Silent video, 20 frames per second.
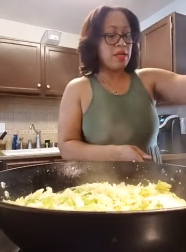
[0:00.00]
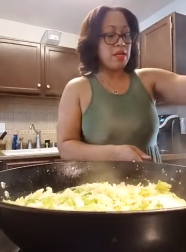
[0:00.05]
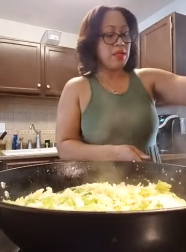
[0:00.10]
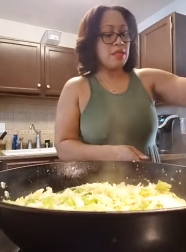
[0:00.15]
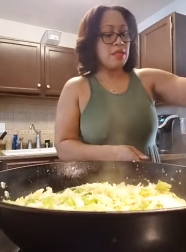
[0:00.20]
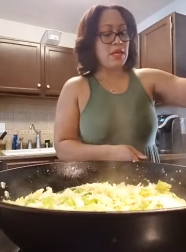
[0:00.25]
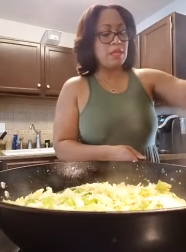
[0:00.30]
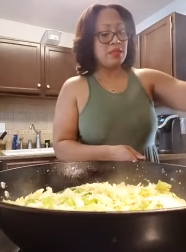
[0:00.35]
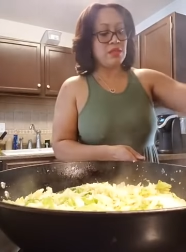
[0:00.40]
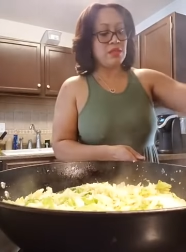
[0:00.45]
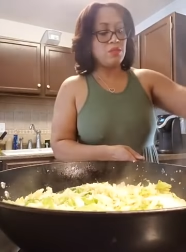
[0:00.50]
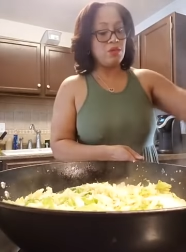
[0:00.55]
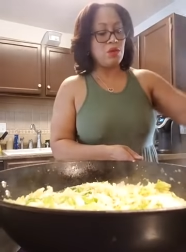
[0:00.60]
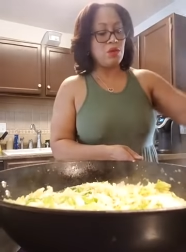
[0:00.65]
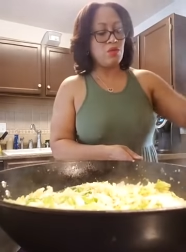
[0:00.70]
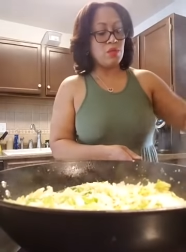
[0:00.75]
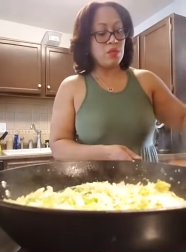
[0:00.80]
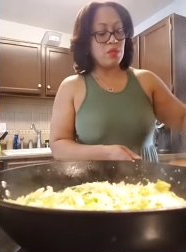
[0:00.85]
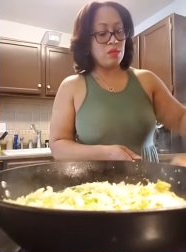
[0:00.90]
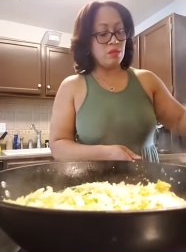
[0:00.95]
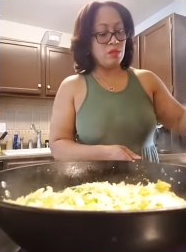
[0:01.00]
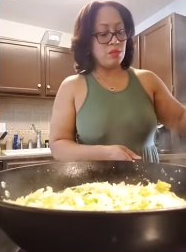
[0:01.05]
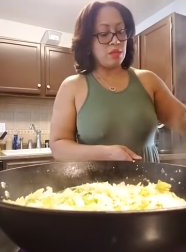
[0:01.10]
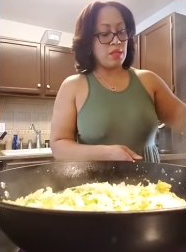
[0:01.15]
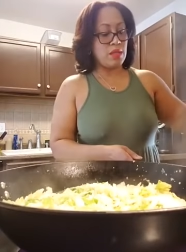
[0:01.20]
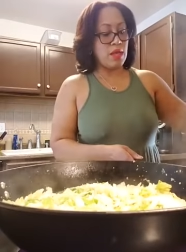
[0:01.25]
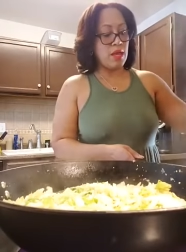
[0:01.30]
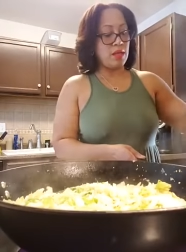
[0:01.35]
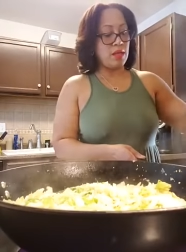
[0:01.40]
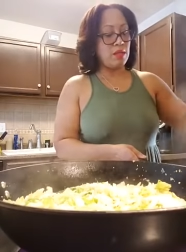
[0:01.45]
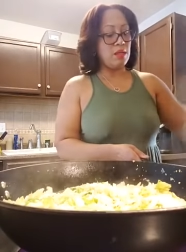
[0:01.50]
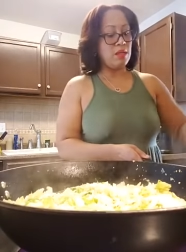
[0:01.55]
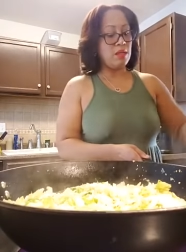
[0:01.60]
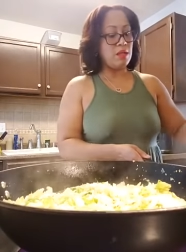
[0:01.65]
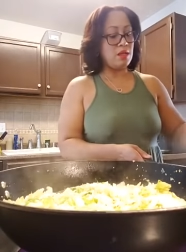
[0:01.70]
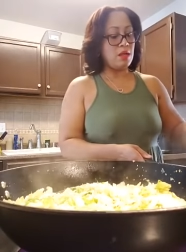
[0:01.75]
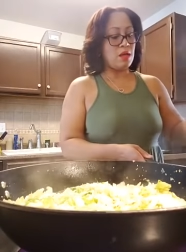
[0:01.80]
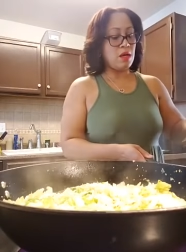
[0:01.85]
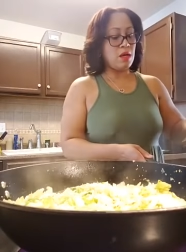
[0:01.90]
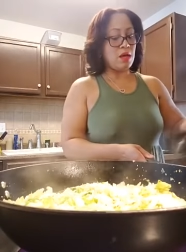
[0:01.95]
Yeah, so you don't want to use that
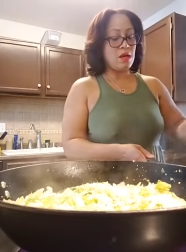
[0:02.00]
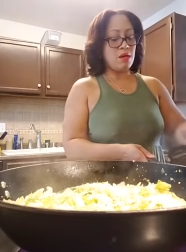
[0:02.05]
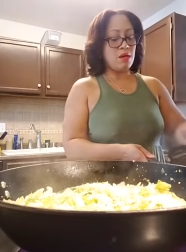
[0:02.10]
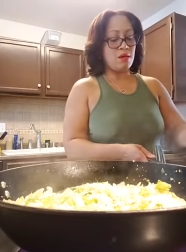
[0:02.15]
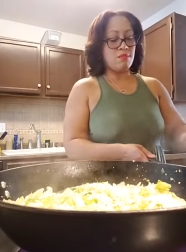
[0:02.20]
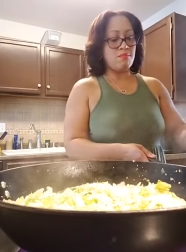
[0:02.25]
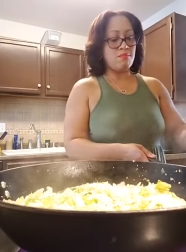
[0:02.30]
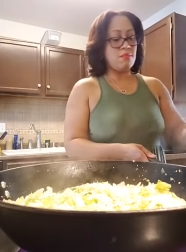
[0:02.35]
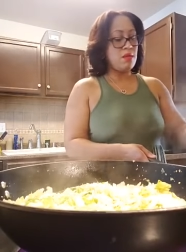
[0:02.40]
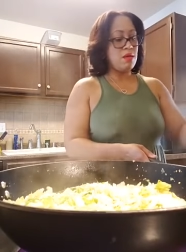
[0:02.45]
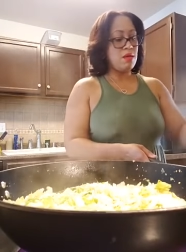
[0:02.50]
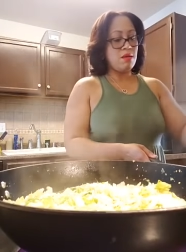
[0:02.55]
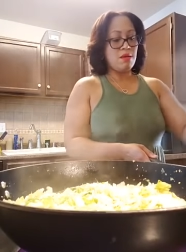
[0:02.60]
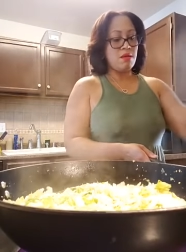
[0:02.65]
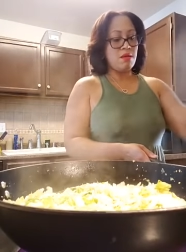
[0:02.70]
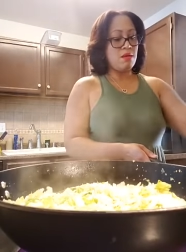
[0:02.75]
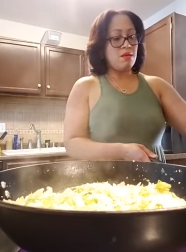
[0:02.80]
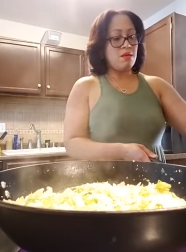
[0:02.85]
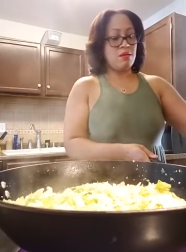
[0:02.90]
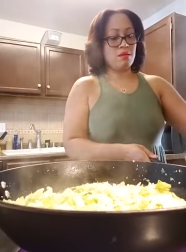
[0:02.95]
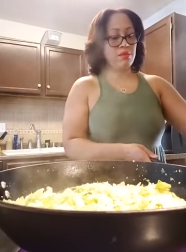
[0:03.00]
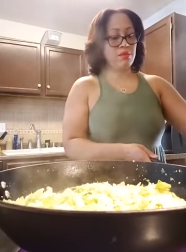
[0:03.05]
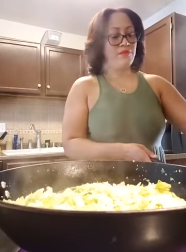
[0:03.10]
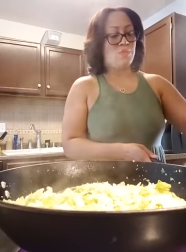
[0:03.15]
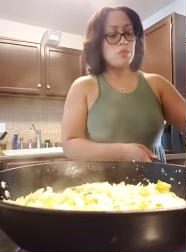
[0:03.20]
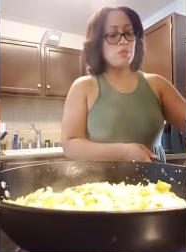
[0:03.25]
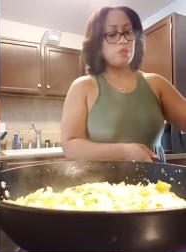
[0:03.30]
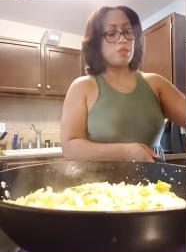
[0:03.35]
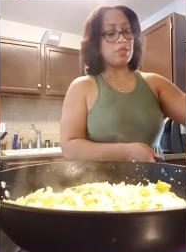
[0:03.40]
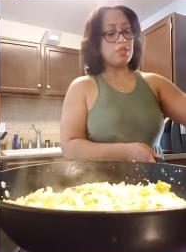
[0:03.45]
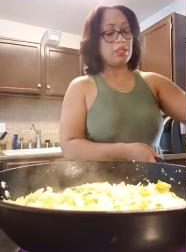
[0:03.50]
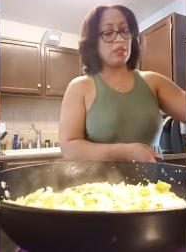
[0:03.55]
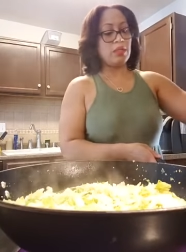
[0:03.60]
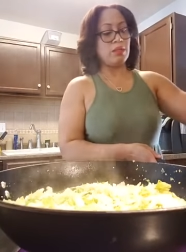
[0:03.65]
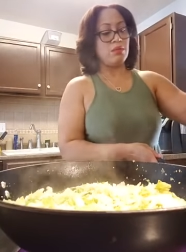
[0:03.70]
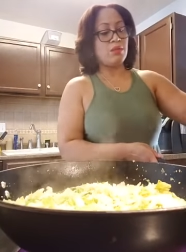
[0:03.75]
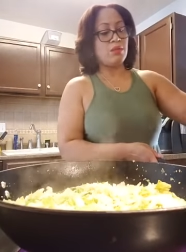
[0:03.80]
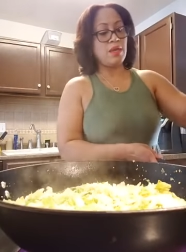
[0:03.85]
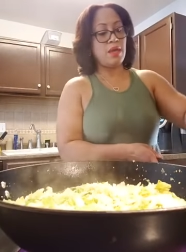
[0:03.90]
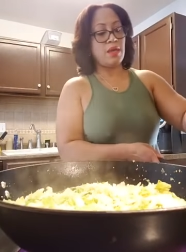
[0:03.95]
um, for cooking,
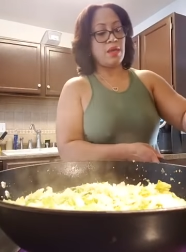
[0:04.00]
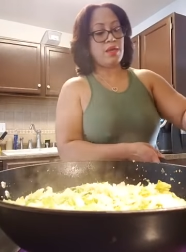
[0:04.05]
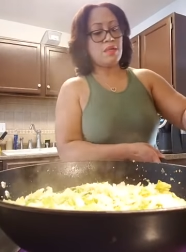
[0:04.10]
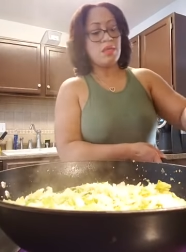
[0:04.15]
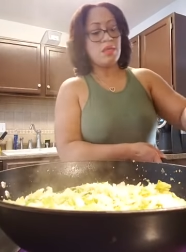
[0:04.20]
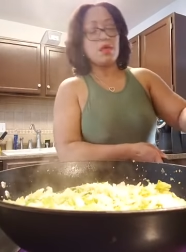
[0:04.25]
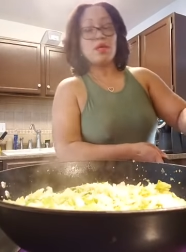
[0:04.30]
okay?